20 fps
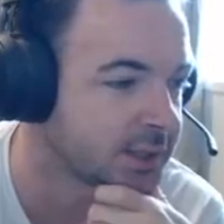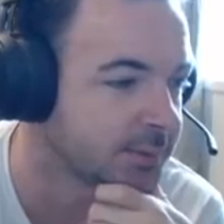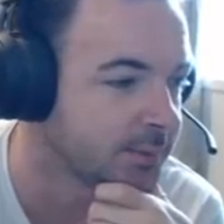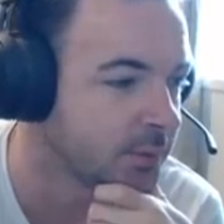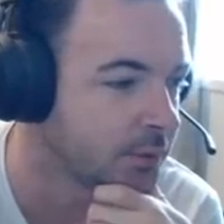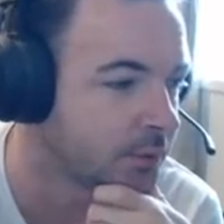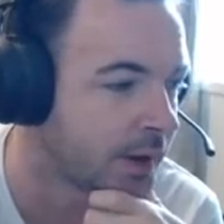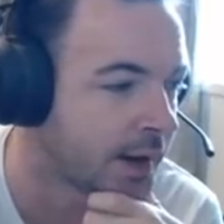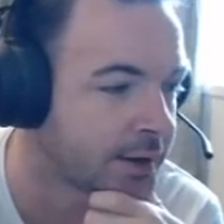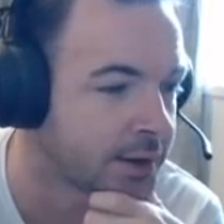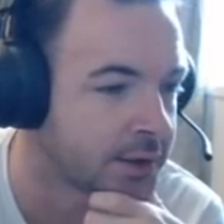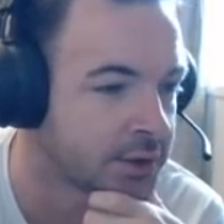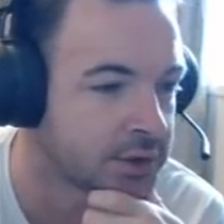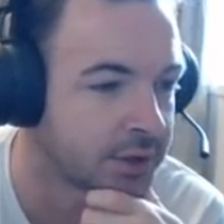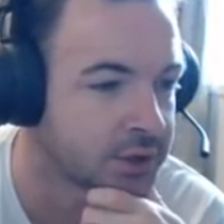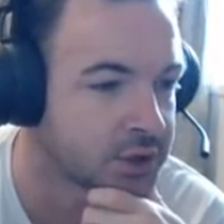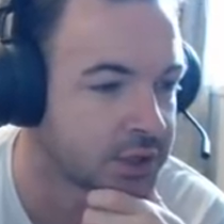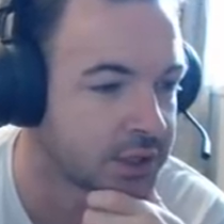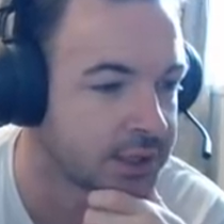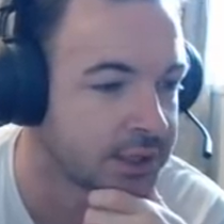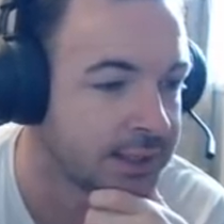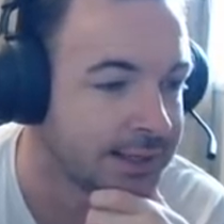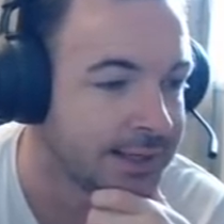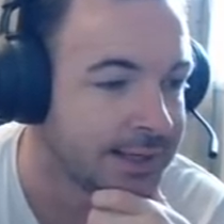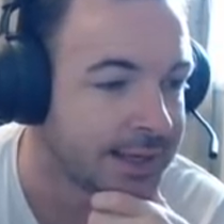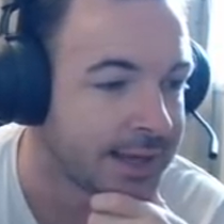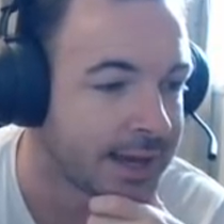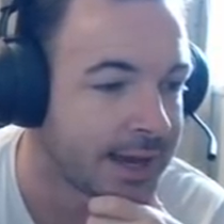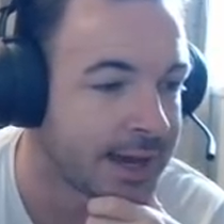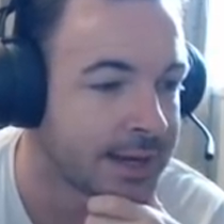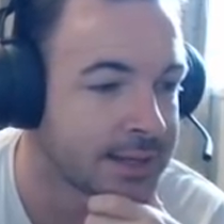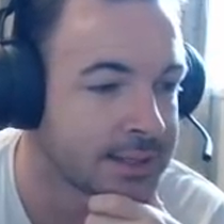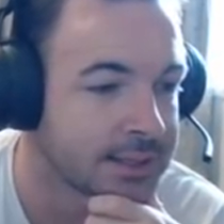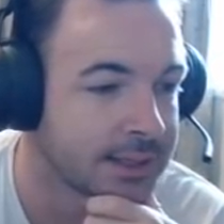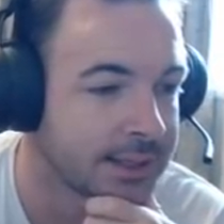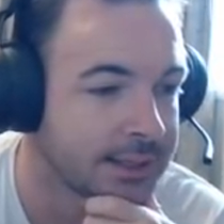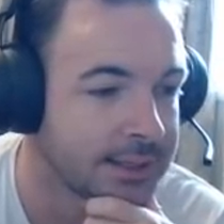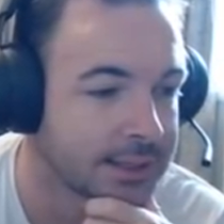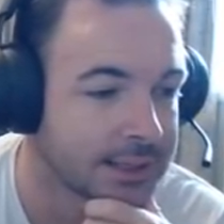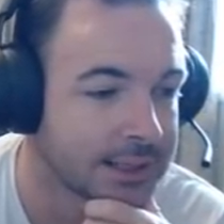to move around and dodge it, and
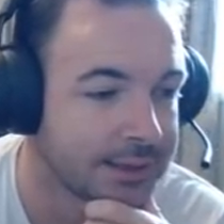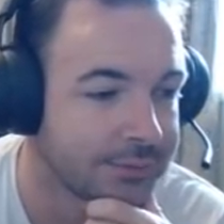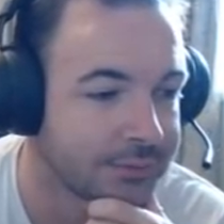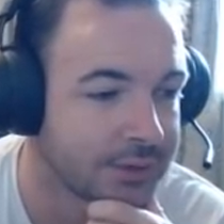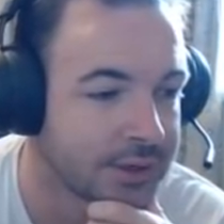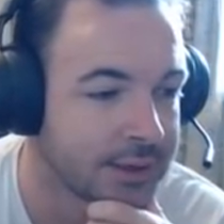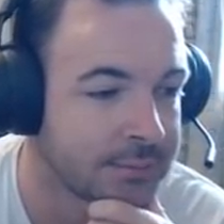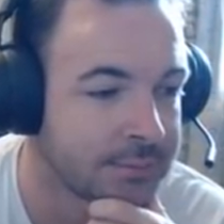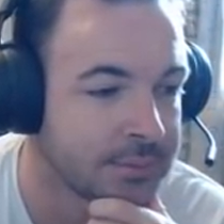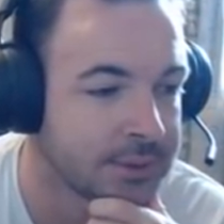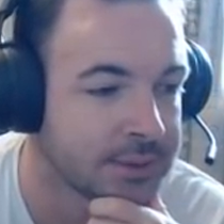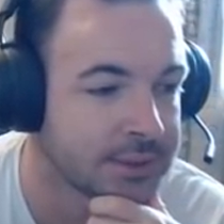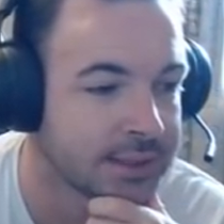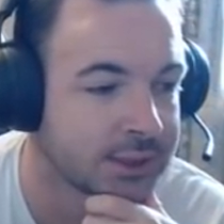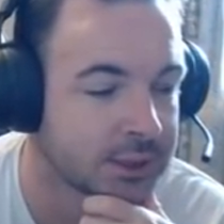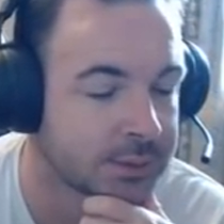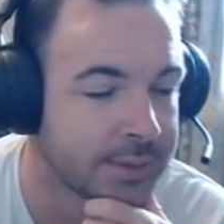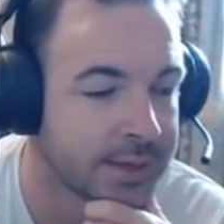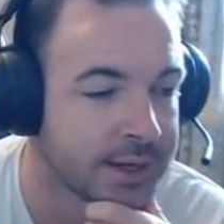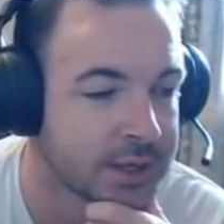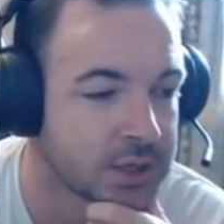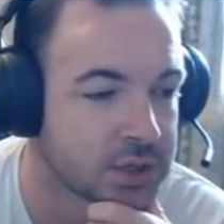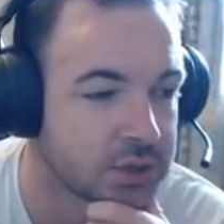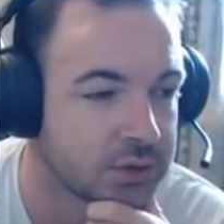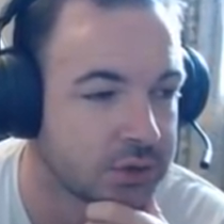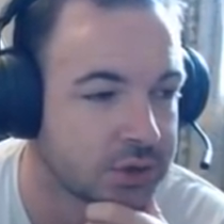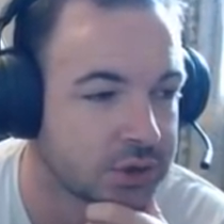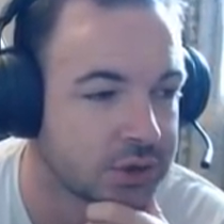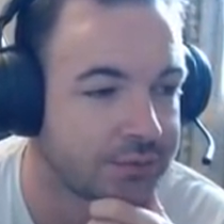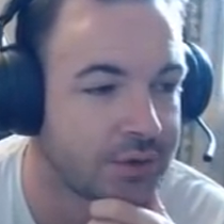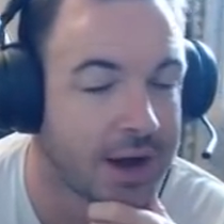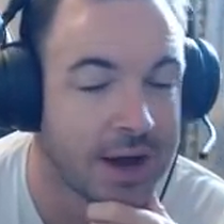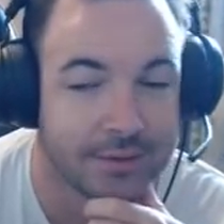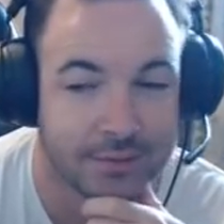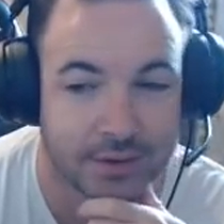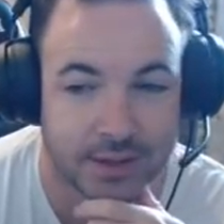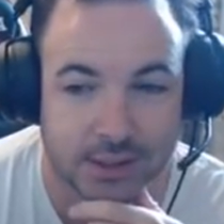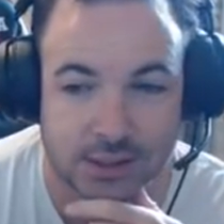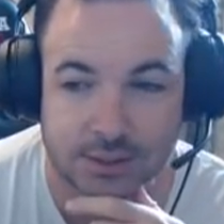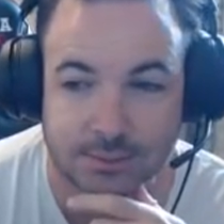luckily for him, does manage to
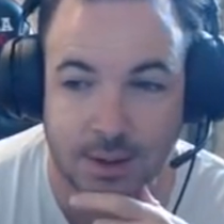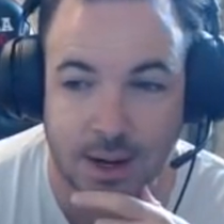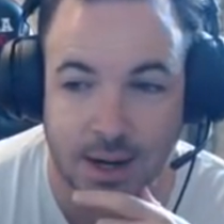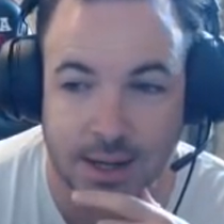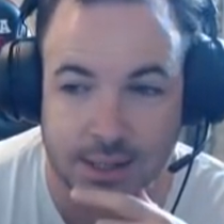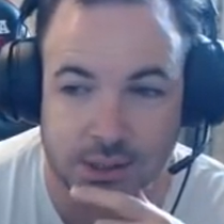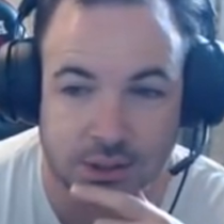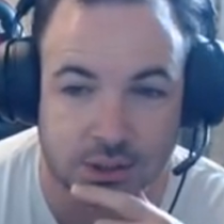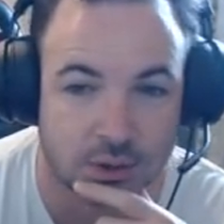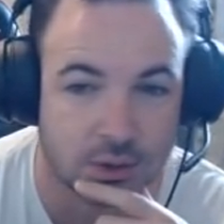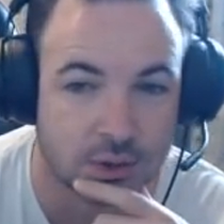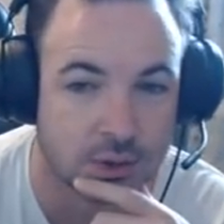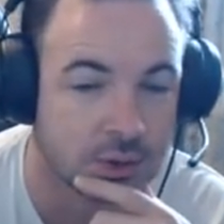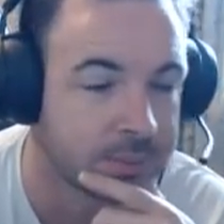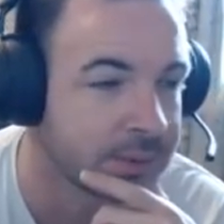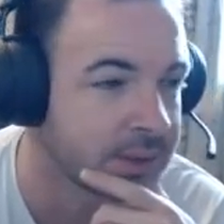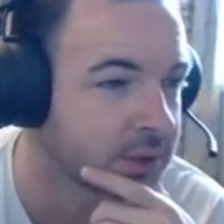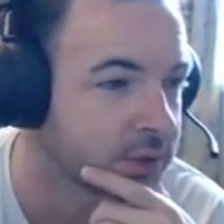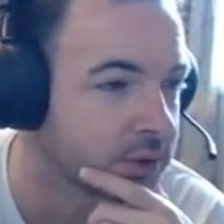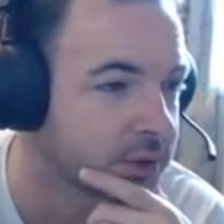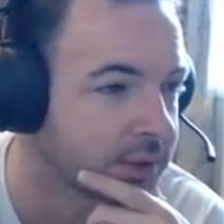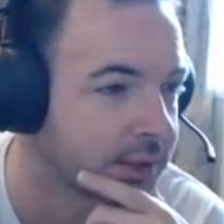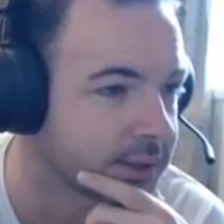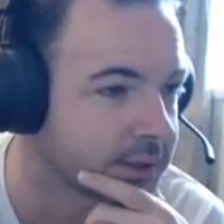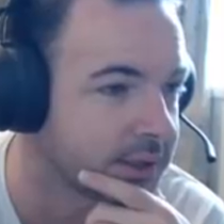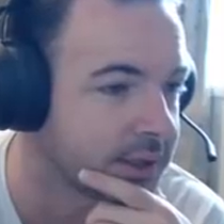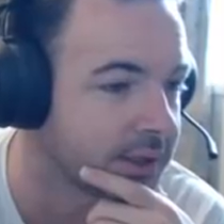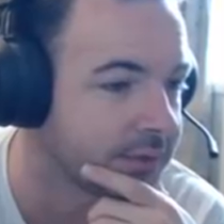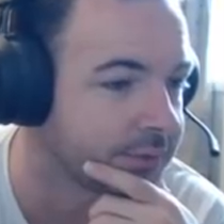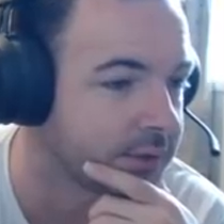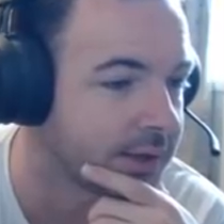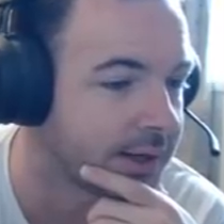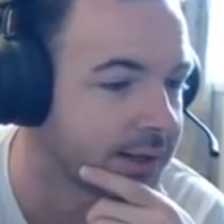survive against the mine, so a bit of good luck there for